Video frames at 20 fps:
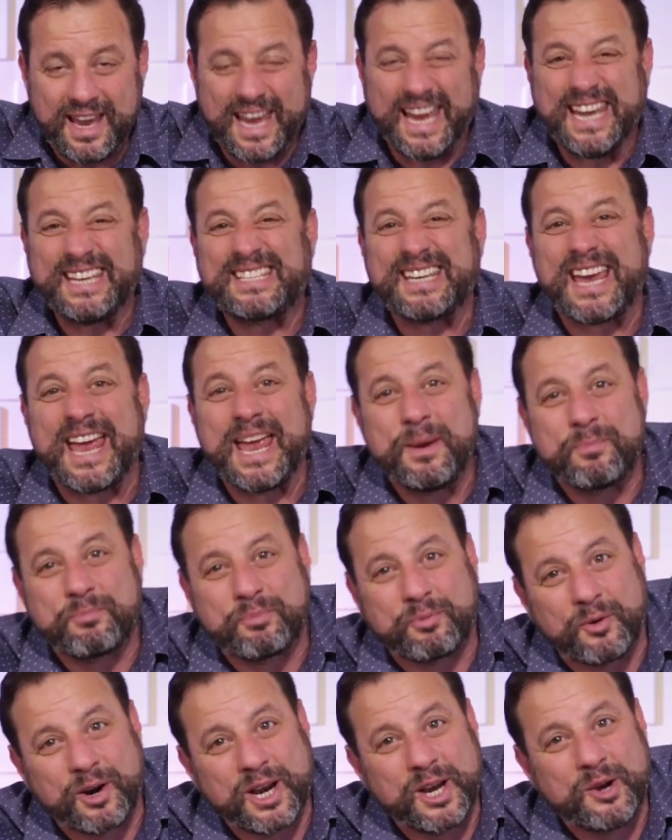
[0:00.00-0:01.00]
it's a
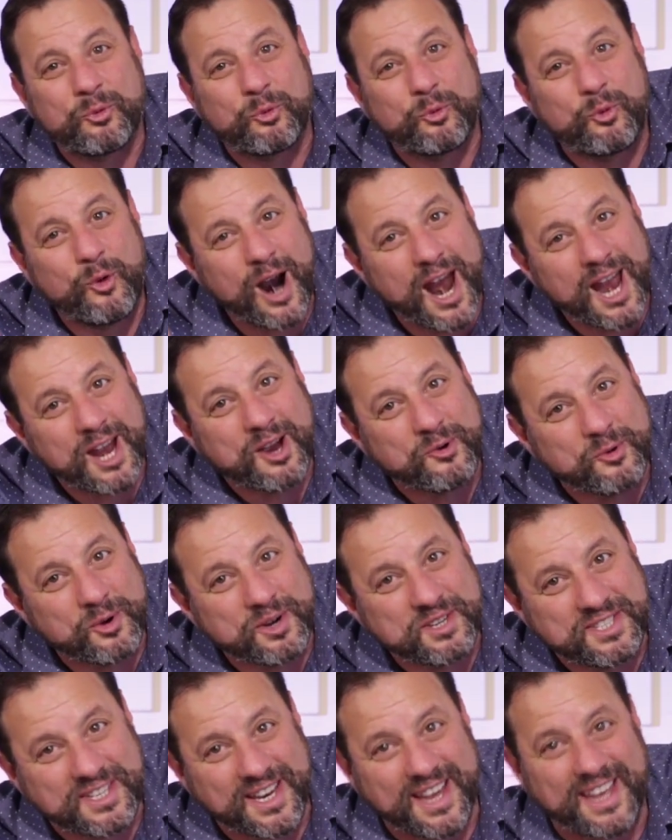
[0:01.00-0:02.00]

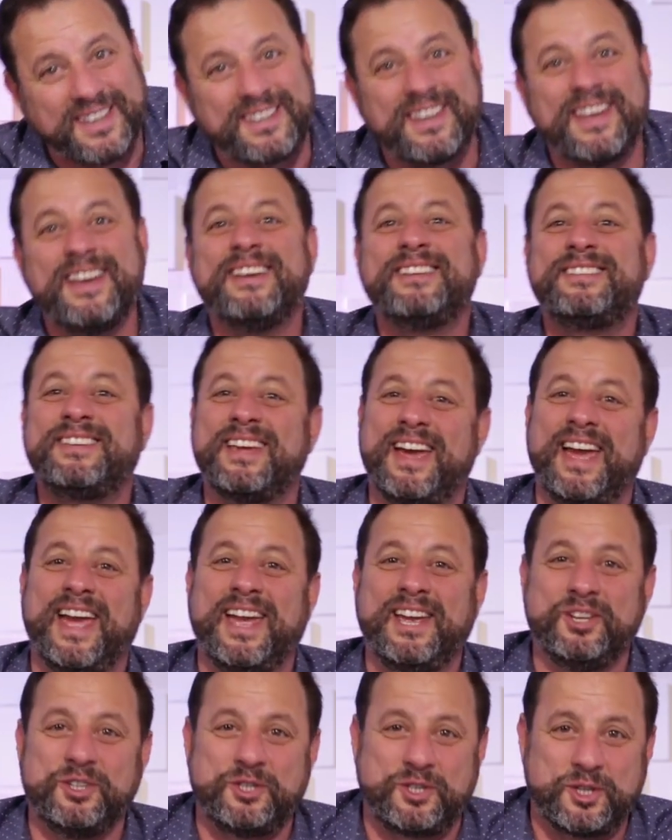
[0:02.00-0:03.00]
prerequisite to
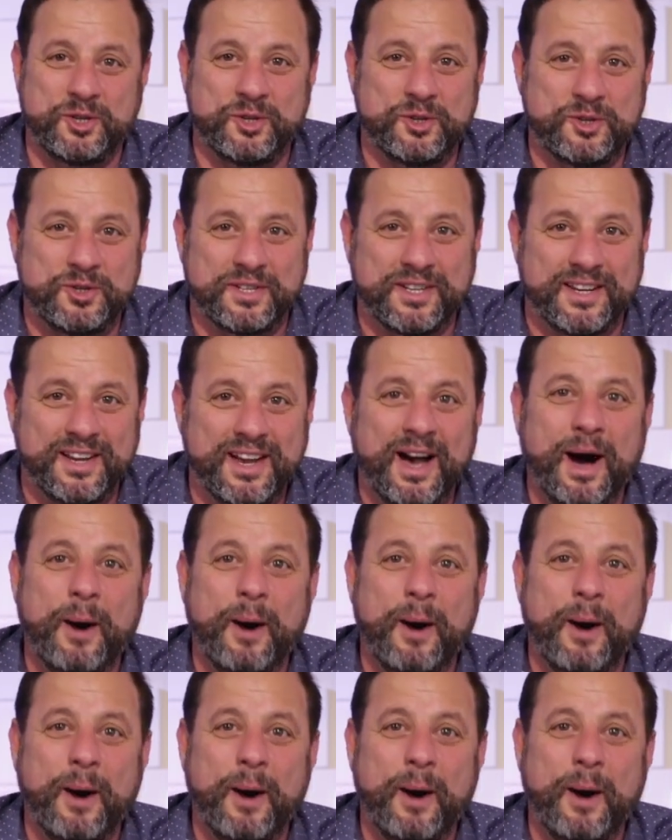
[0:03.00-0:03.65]
hate Jews.